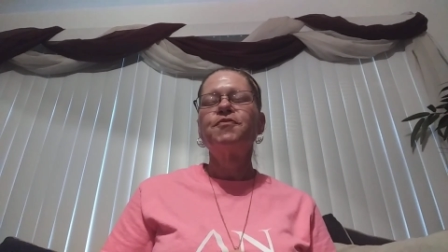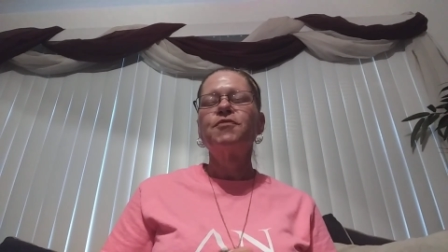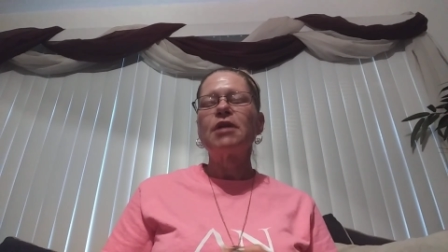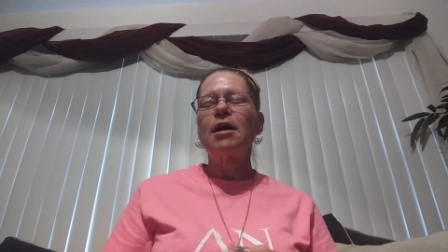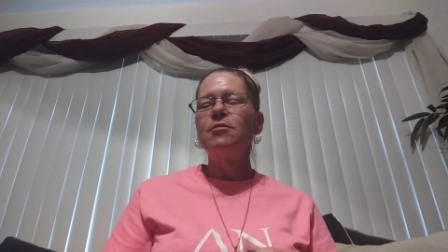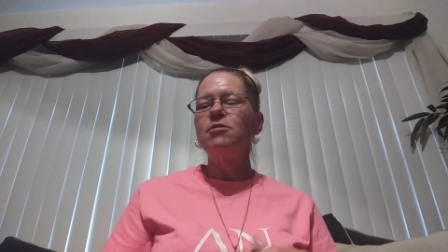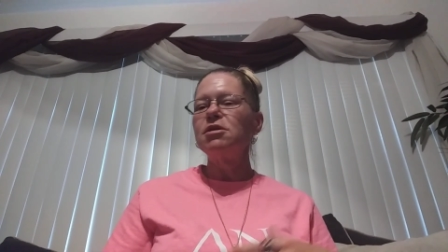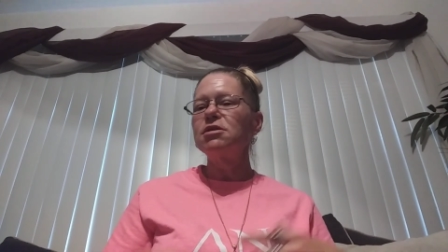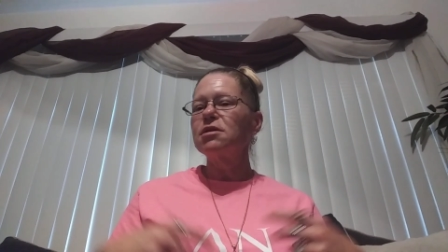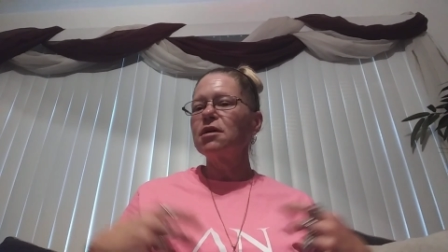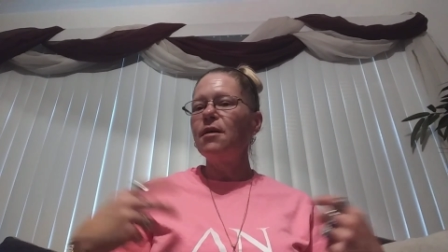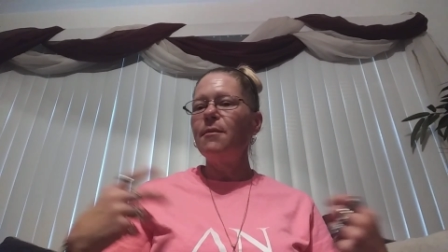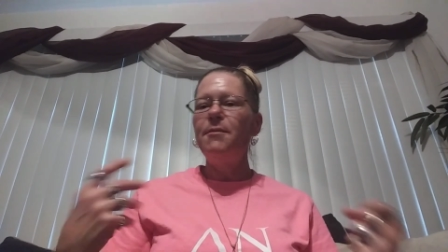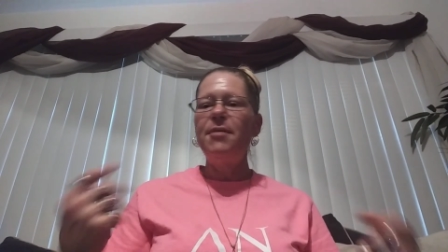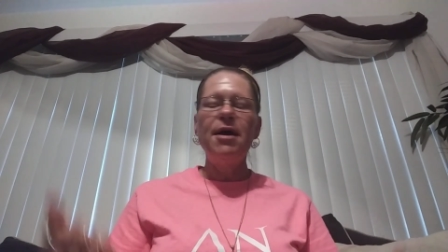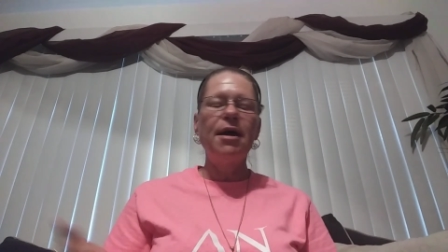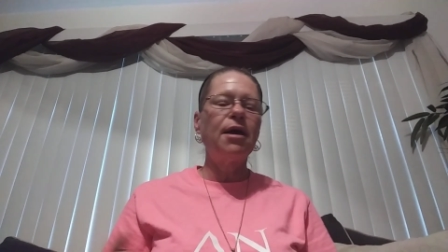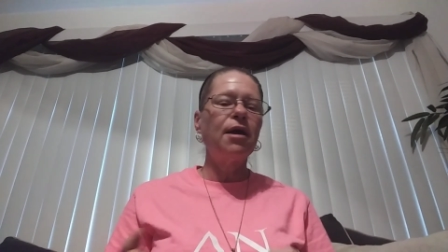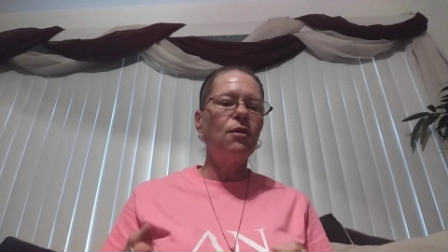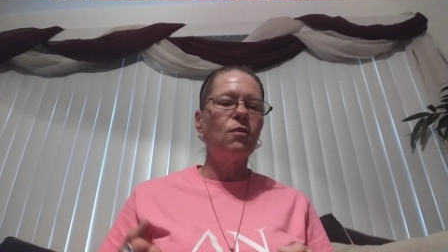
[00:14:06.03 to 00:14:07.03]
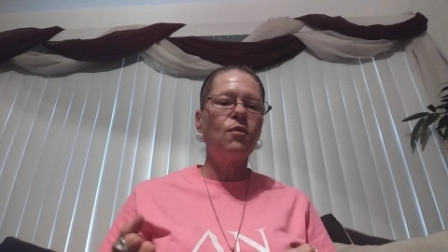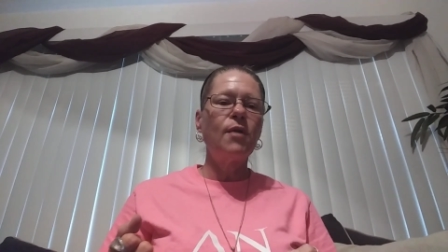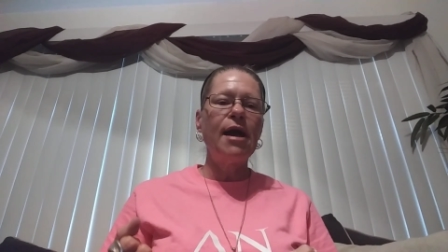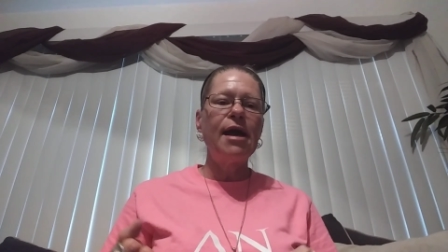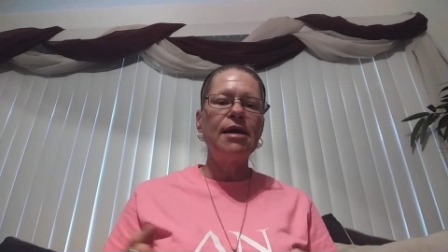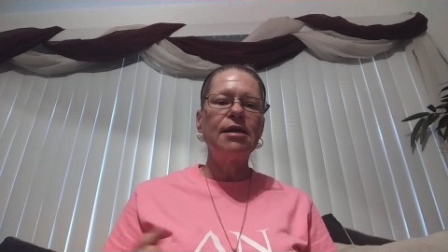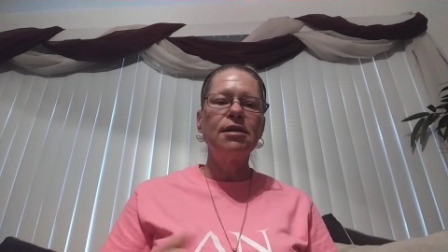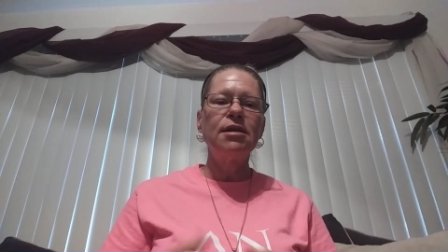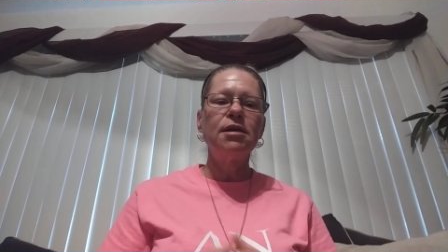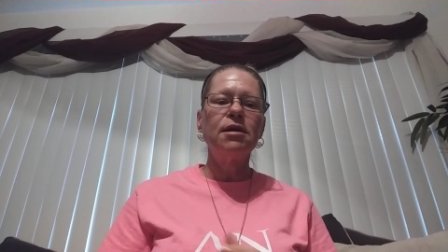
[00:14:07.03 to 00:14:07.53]
I'm just going to pick at
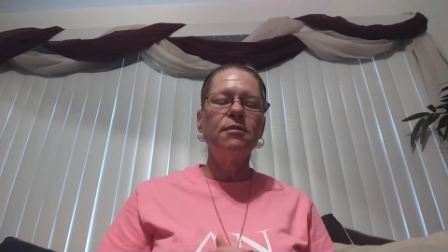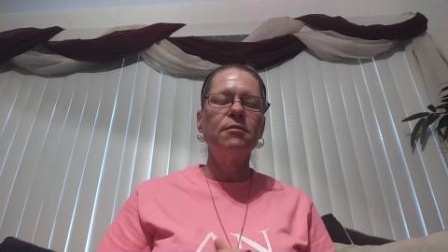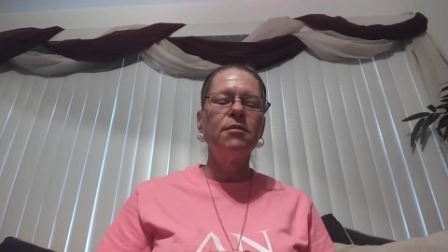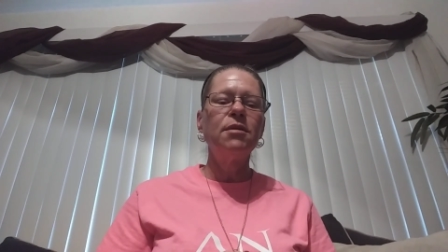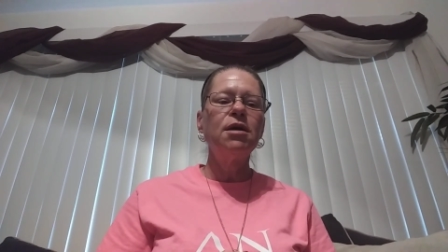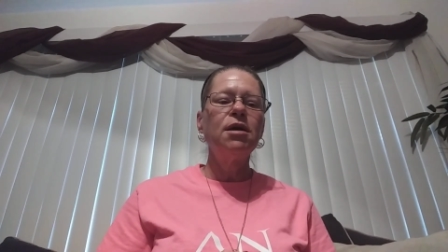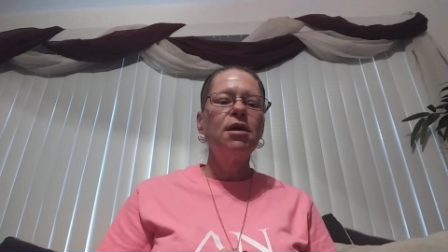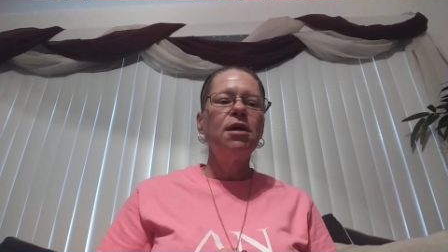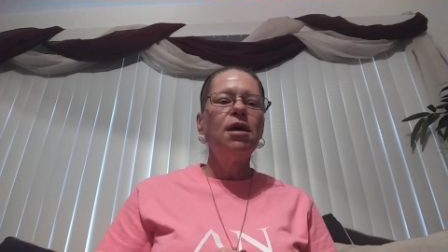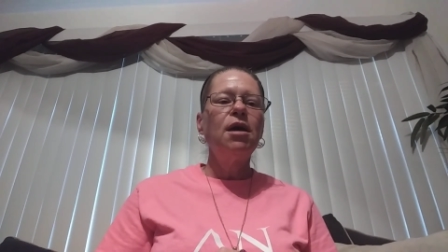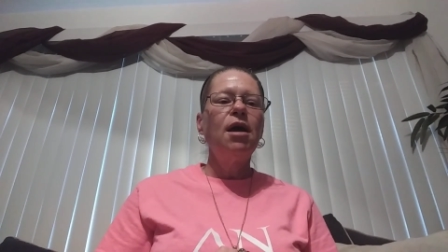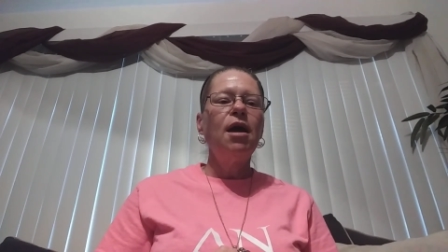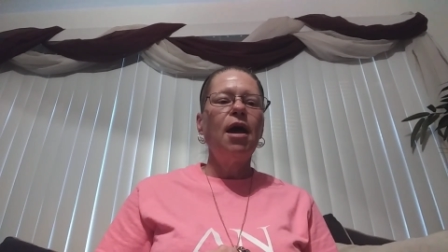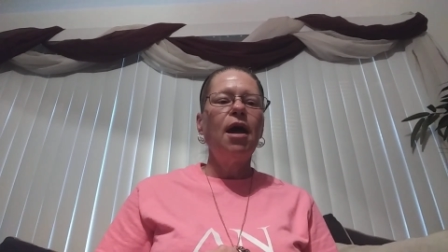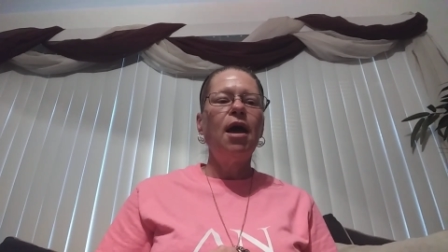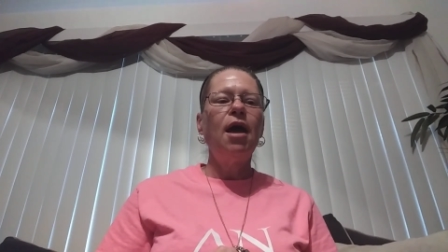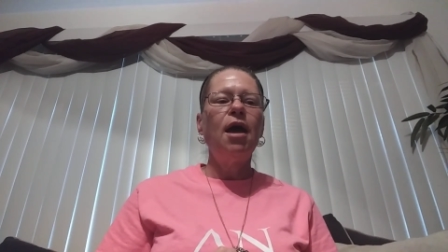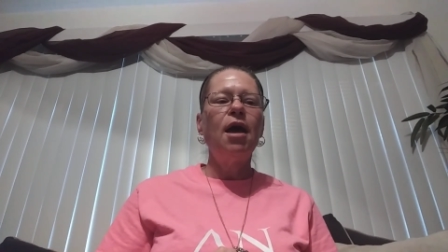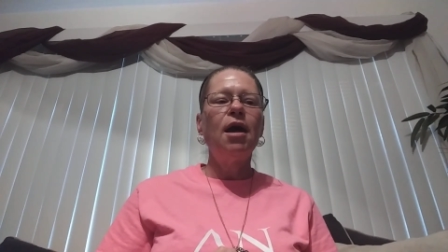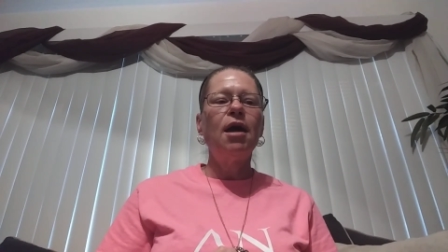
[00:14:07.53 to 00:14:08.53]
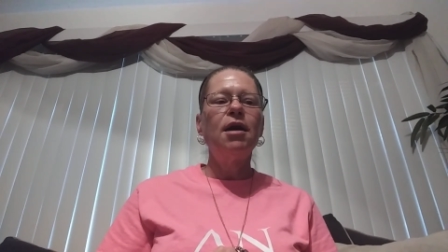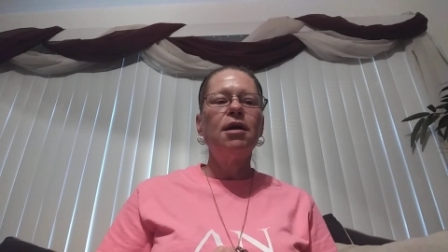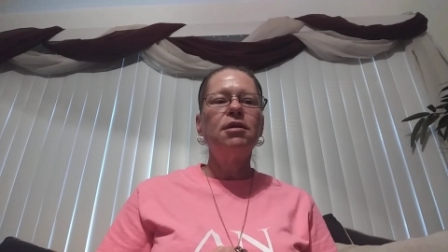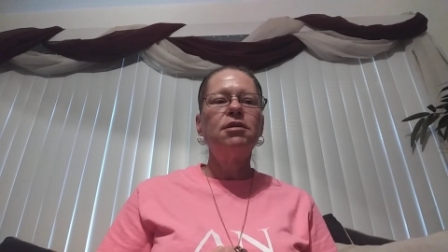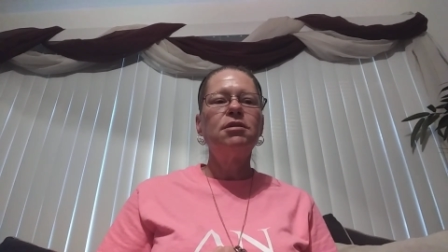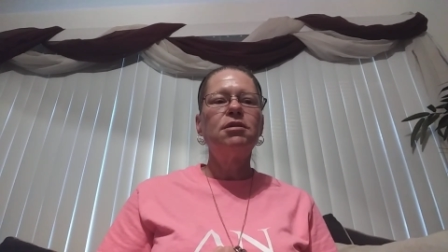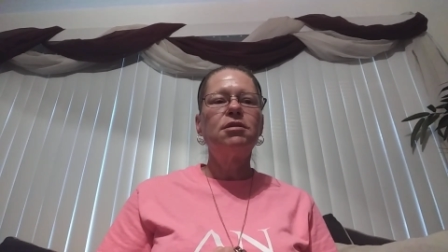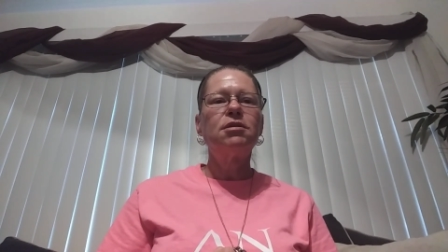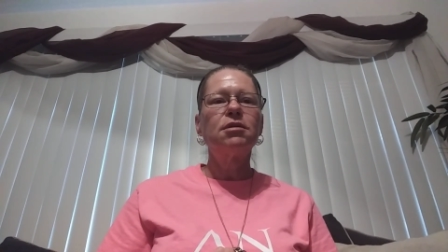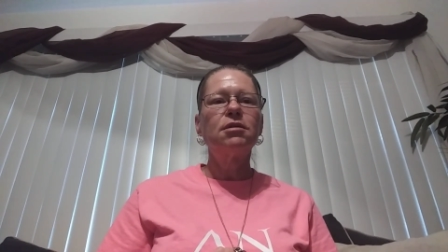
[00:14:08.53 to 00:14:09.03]
random
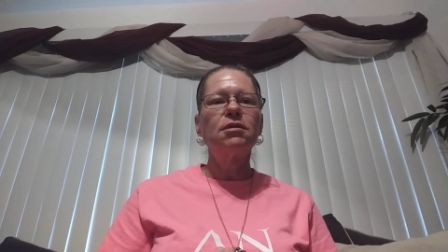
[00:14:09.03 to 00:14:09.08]
and